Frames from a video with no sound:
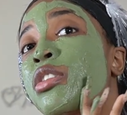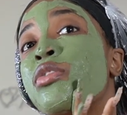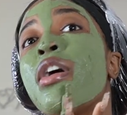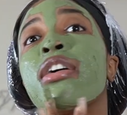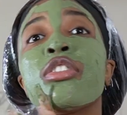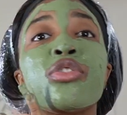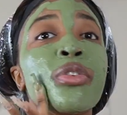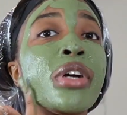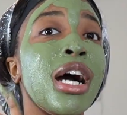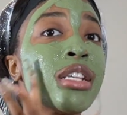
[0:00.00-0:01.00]
So I'm gonna show
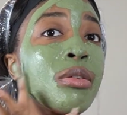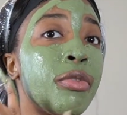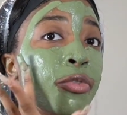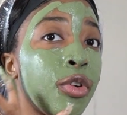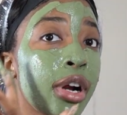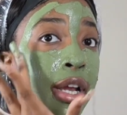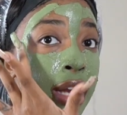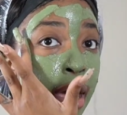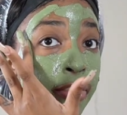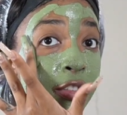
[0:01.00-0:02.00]
you guys a before and
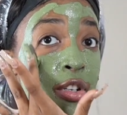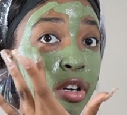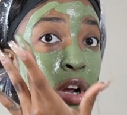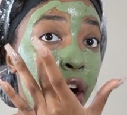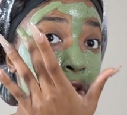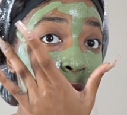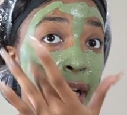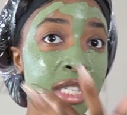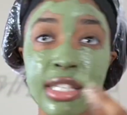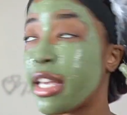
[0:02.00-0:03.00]
after of
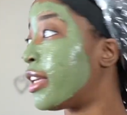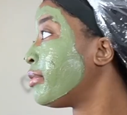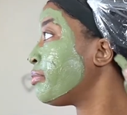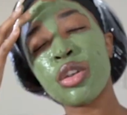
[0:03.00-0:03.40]
my skin,